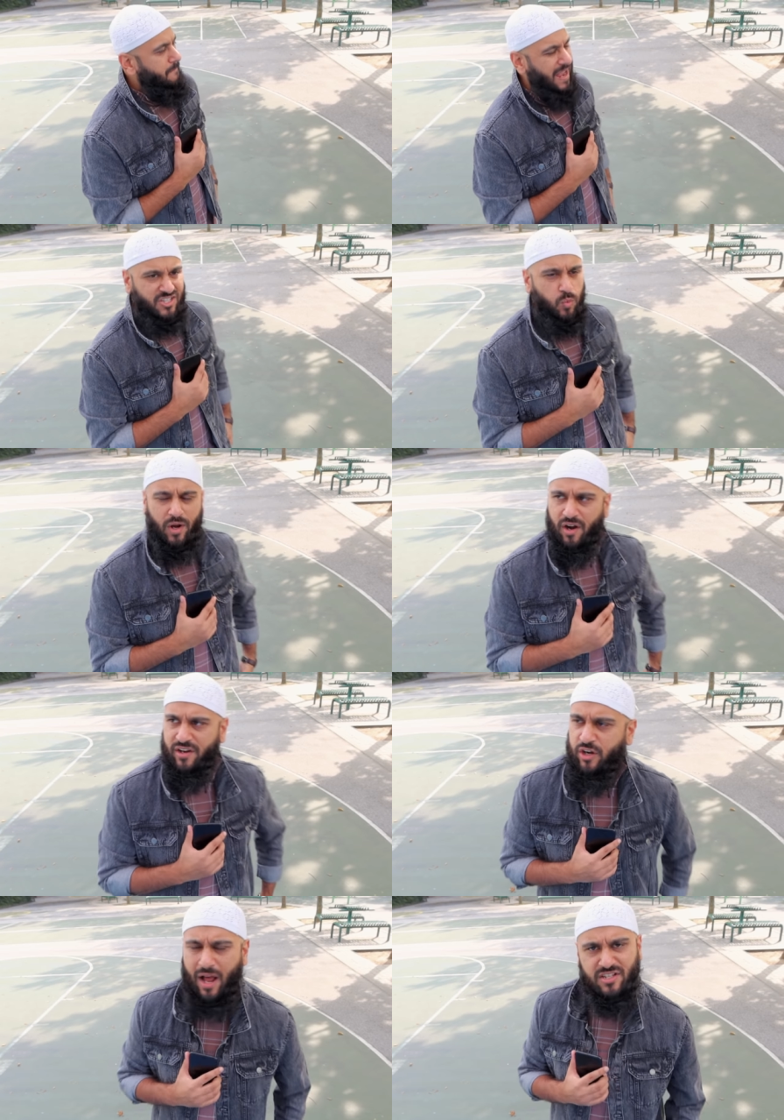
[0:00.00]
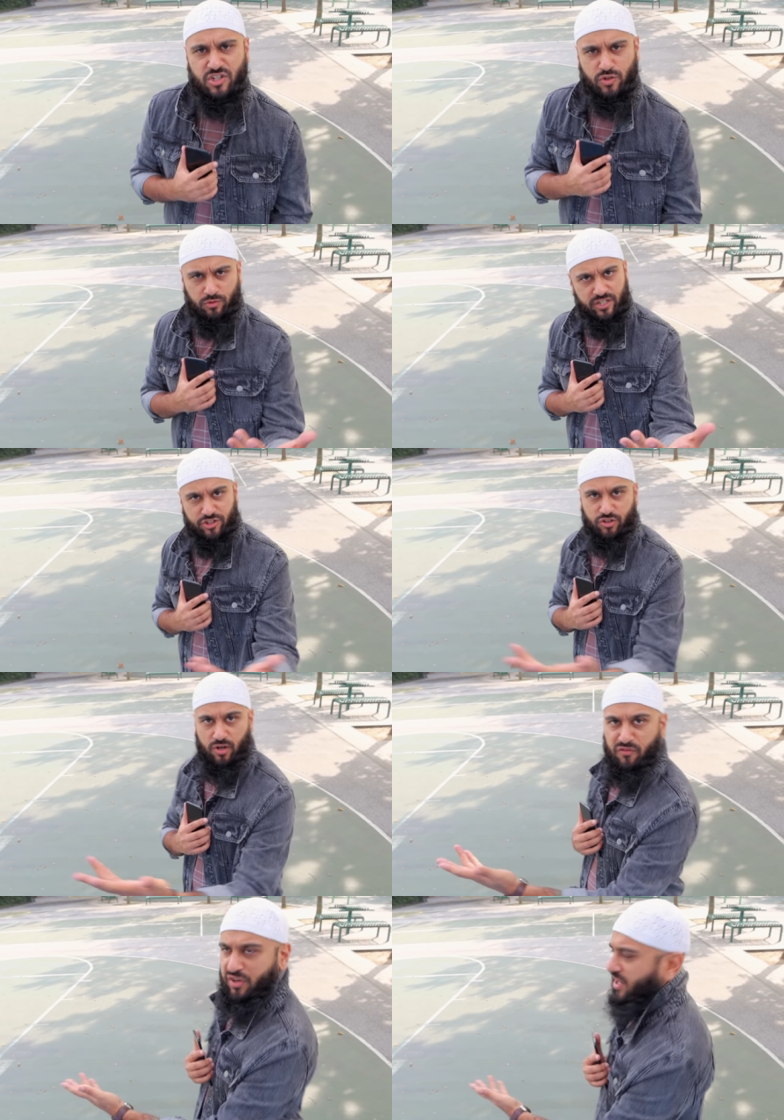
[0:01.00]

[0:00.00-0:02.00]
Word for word: I swear, you know, as a school teacher over